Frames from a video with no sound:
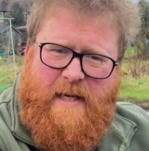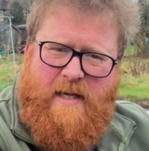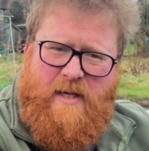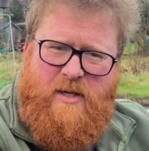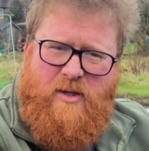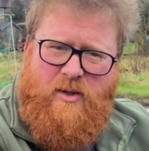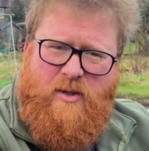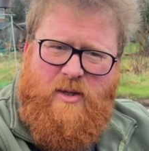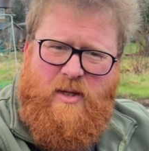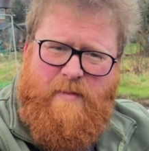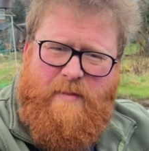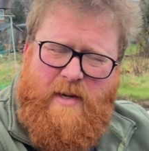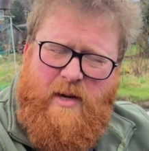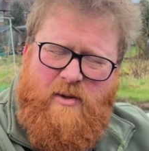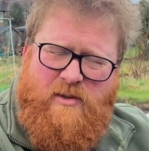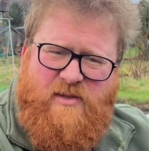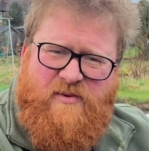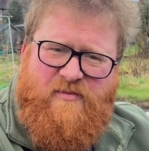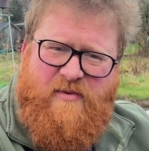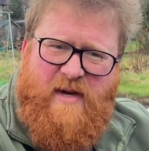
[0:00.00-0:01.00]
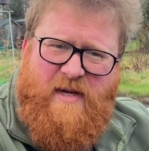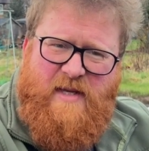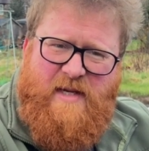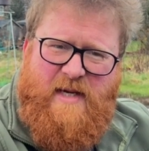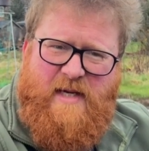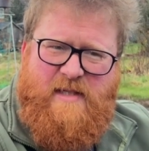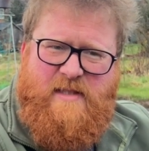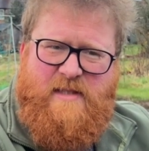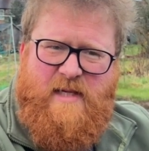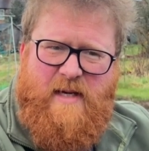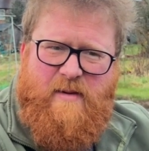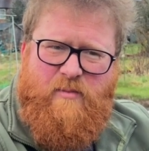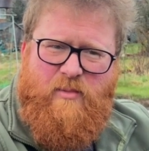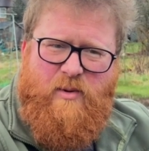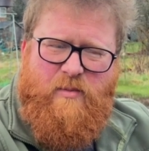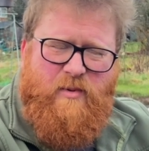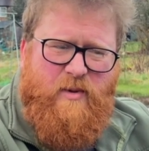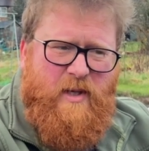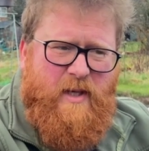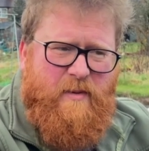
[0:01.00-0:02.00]
You'll be notified the next time
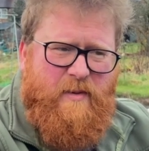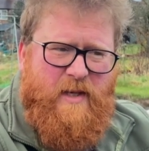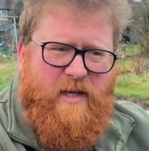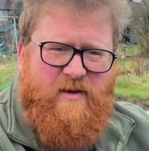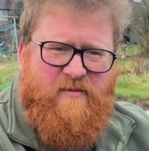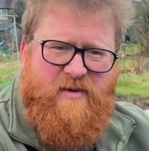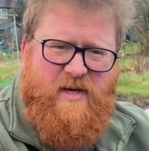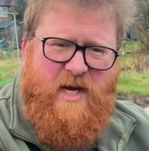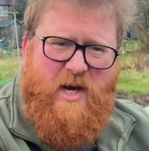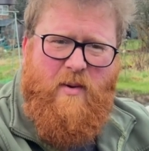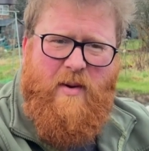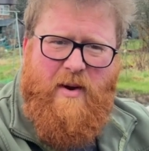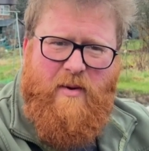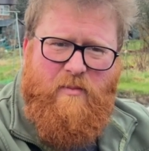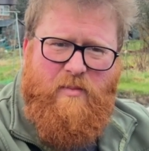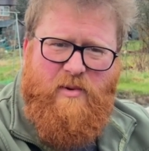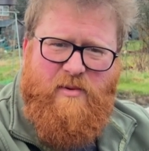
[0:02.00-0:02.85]
we'll get a video out.